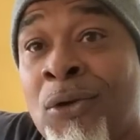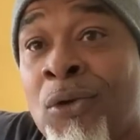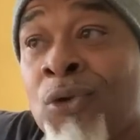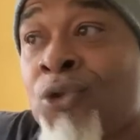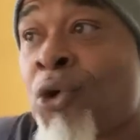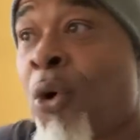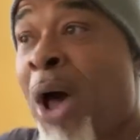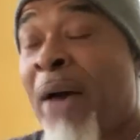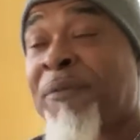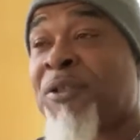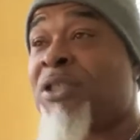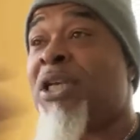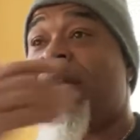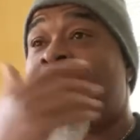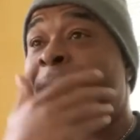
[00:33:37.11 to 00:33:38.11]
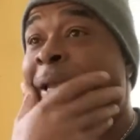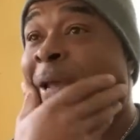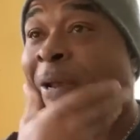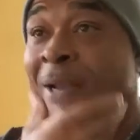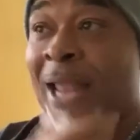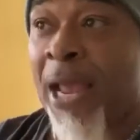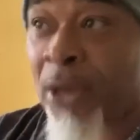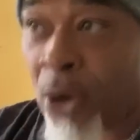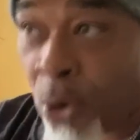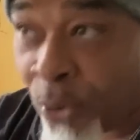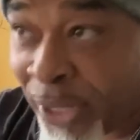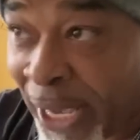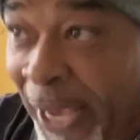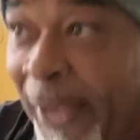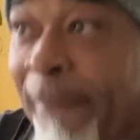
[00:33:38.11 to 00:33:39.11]
So I'm sitting there like,
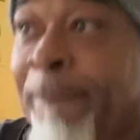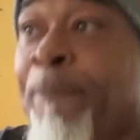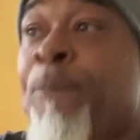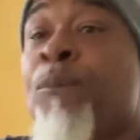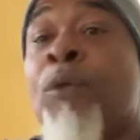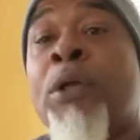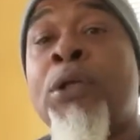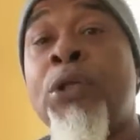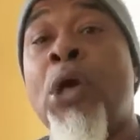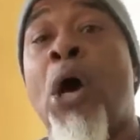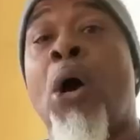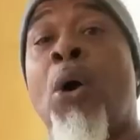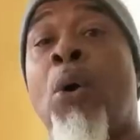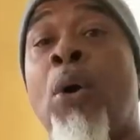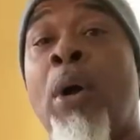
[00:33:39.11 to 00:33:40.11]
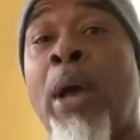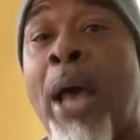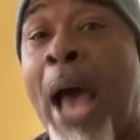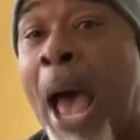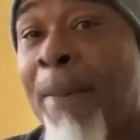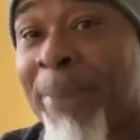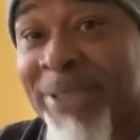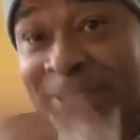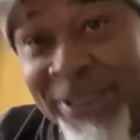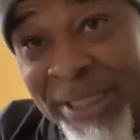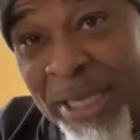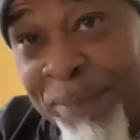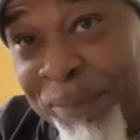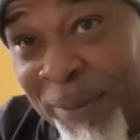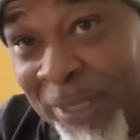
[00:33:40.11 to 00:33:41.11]
okay, yo, I've been
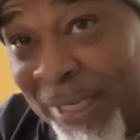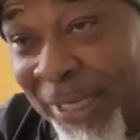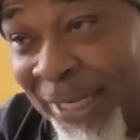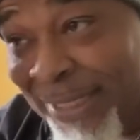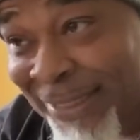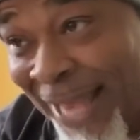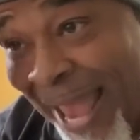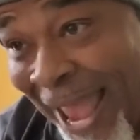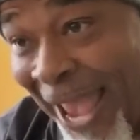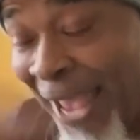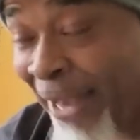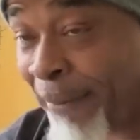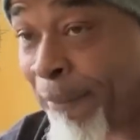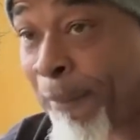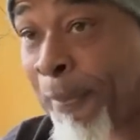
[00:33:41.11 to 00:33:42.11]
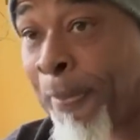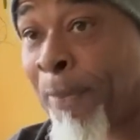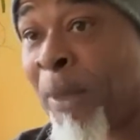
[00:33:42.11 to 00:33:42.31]
sleeping in this hat